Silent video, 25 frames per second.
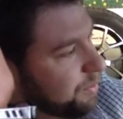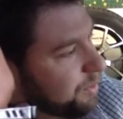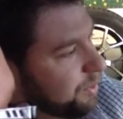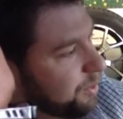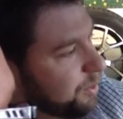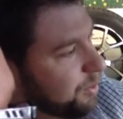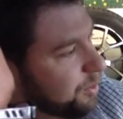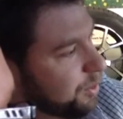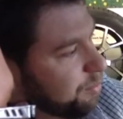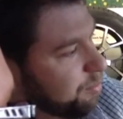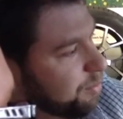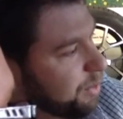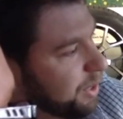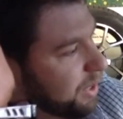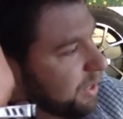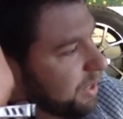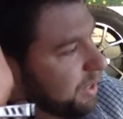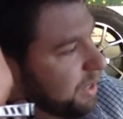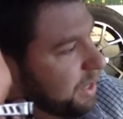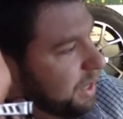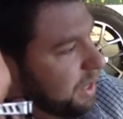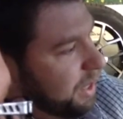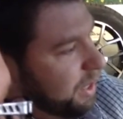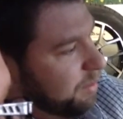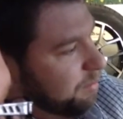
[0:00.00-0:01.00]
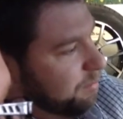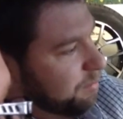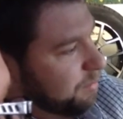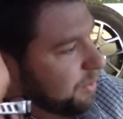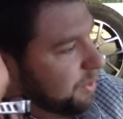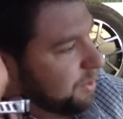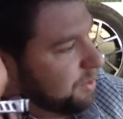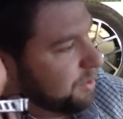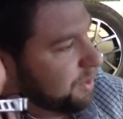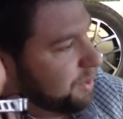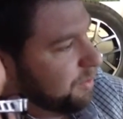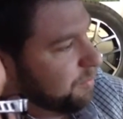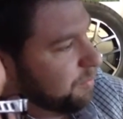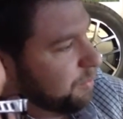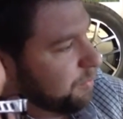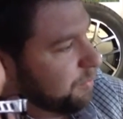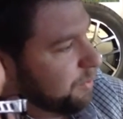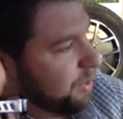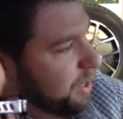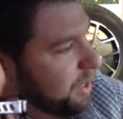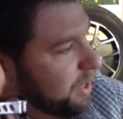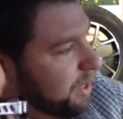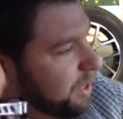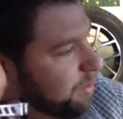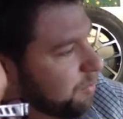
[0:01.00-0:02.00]
you can pick a name. Let's see if we've
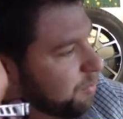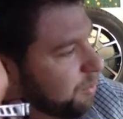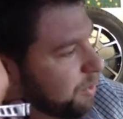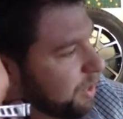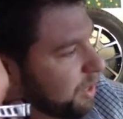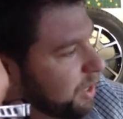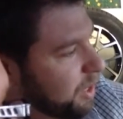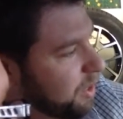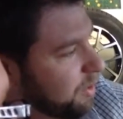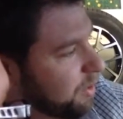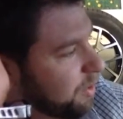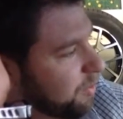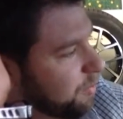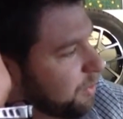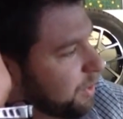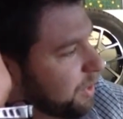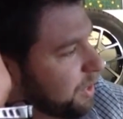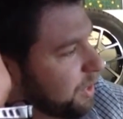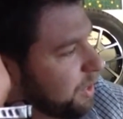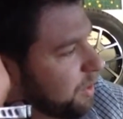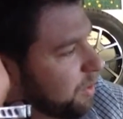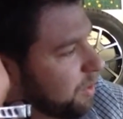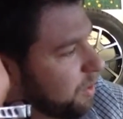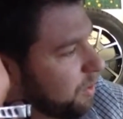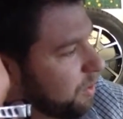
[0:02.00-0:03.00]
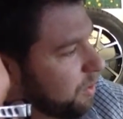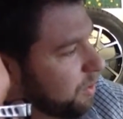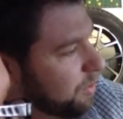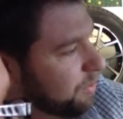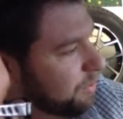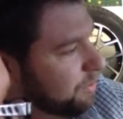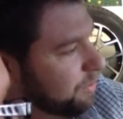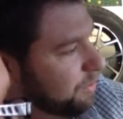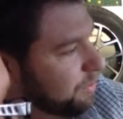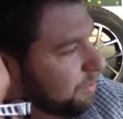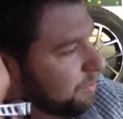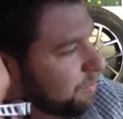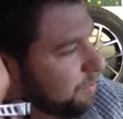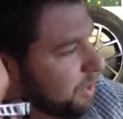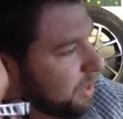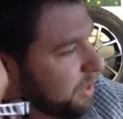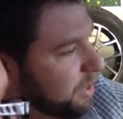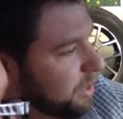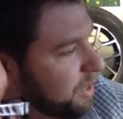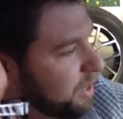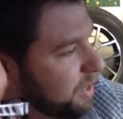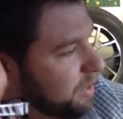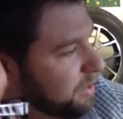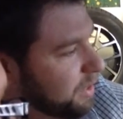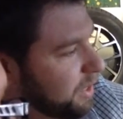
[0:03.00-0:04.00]
got anyone here that we can call. So
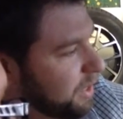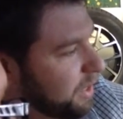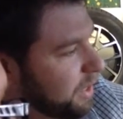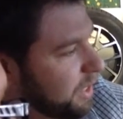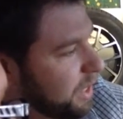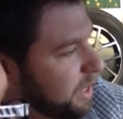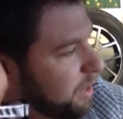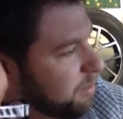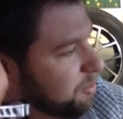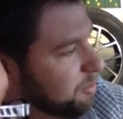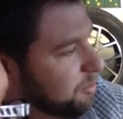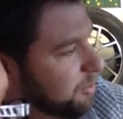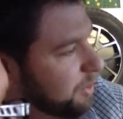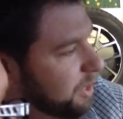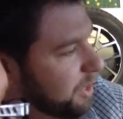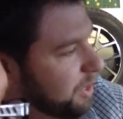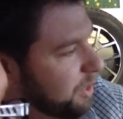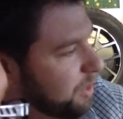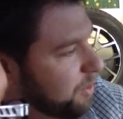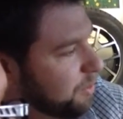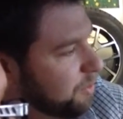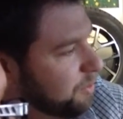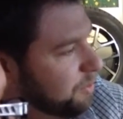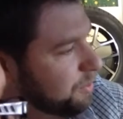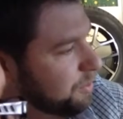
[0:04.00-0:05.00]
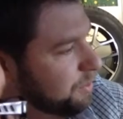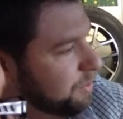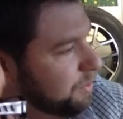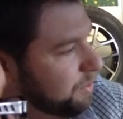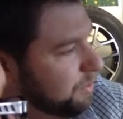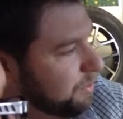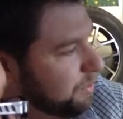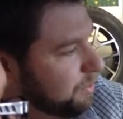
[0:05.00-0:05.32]
recognize any names we can use?